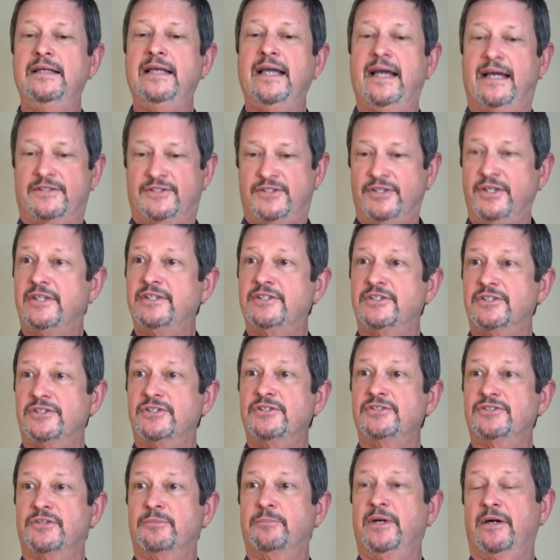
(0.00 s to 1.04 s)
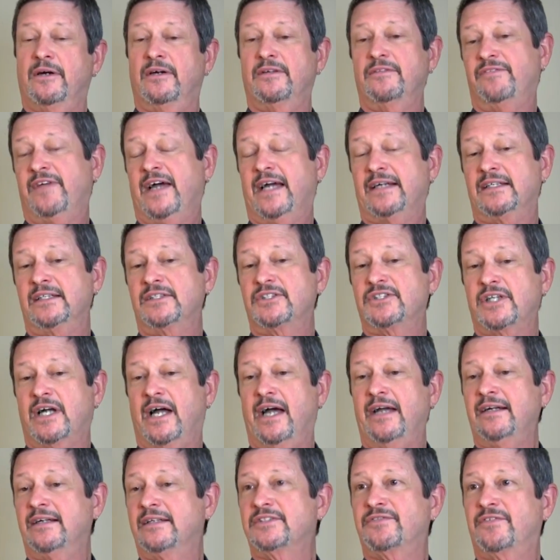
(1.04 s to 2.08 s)
Yes, you can just use a mirror. In fact, in
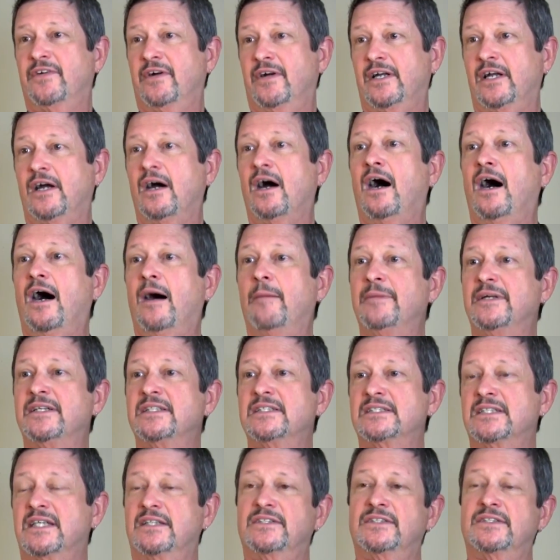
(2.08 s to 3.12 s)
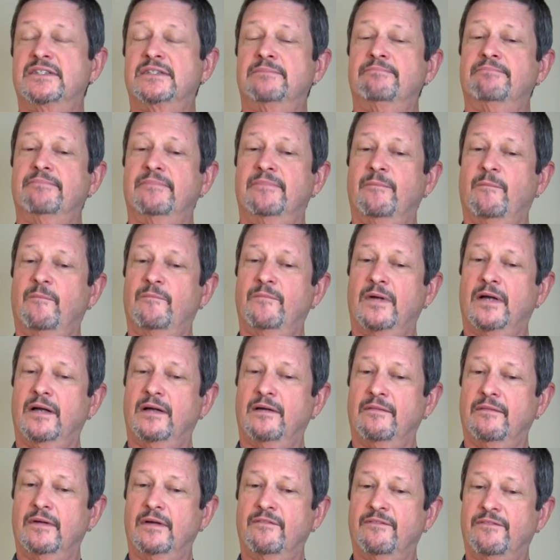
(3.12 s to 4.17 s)
China, it's very common, since
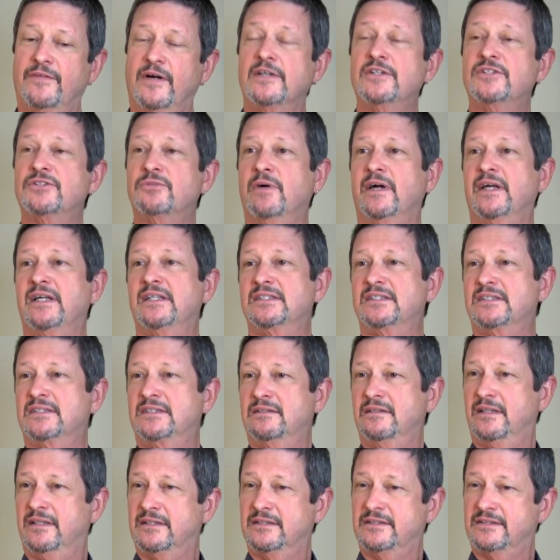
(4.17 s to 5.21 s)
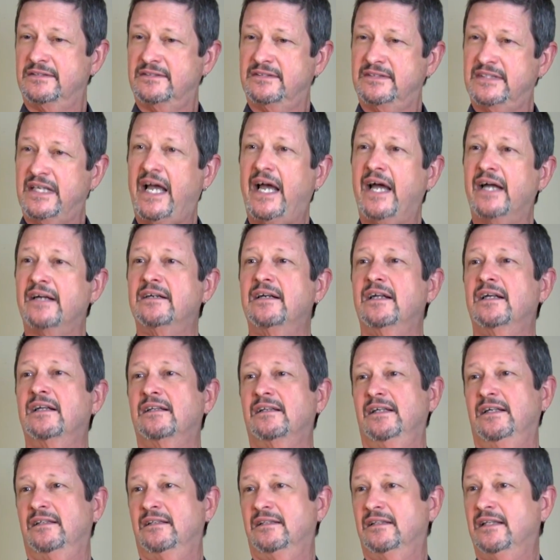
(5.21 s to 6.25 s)
Feng Shui is
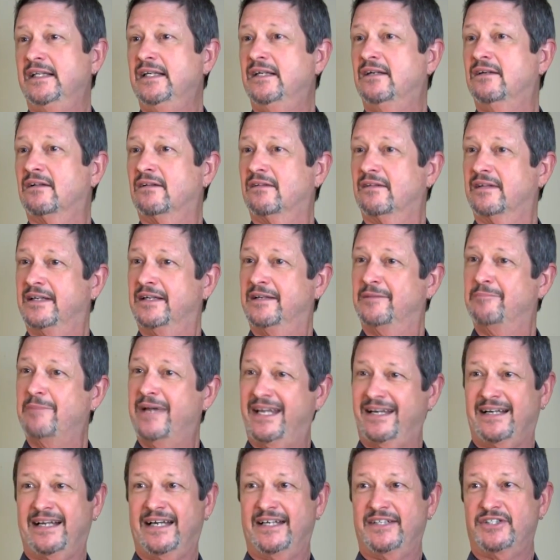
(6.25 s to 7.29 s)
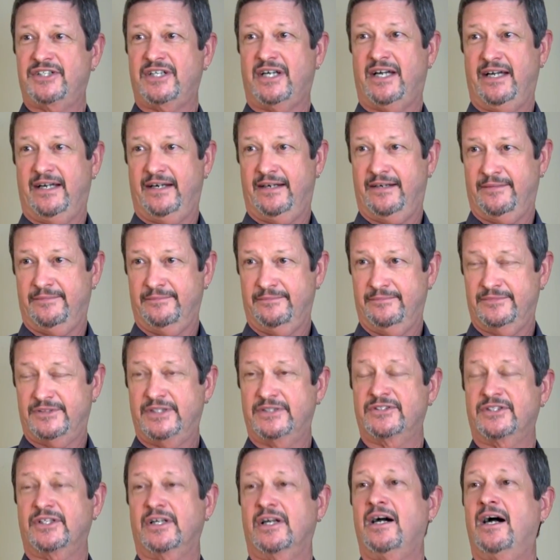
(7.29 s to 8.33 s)
technically illegal in mainland China,
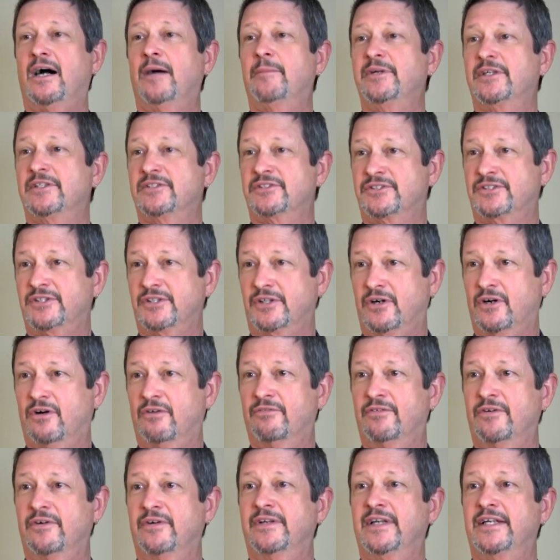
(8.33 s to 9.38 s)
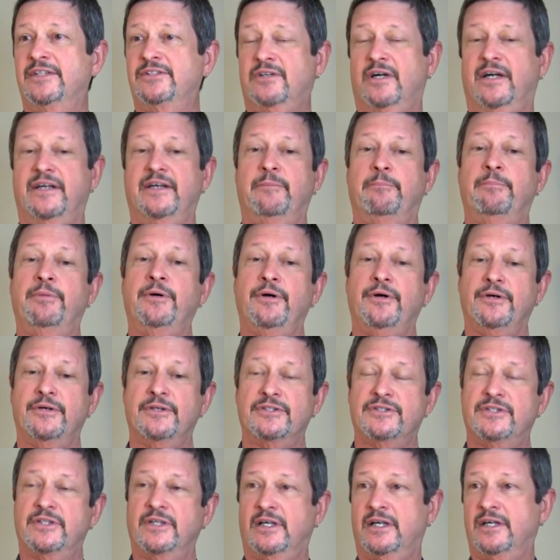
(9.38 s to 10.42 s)
since the communists took over and they tried to
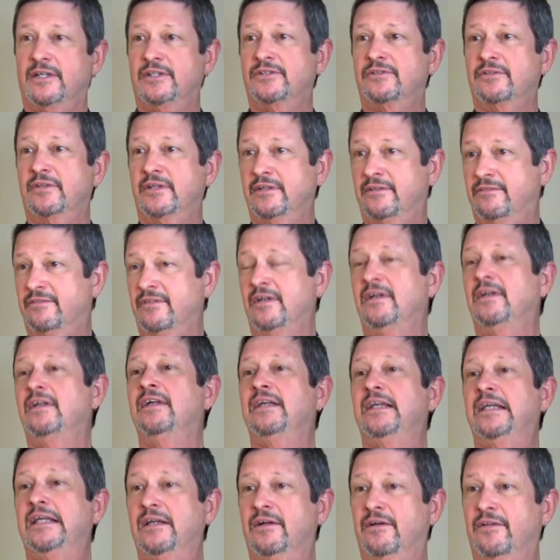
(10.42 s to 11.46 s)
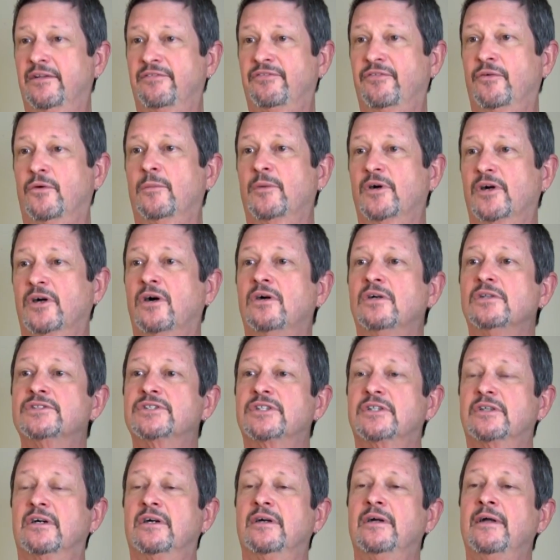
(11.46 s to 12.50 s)
purge the country of, the former
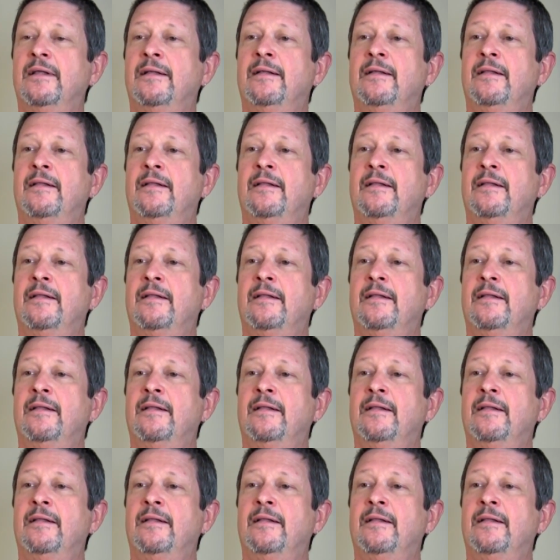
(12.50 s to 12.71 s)
culture,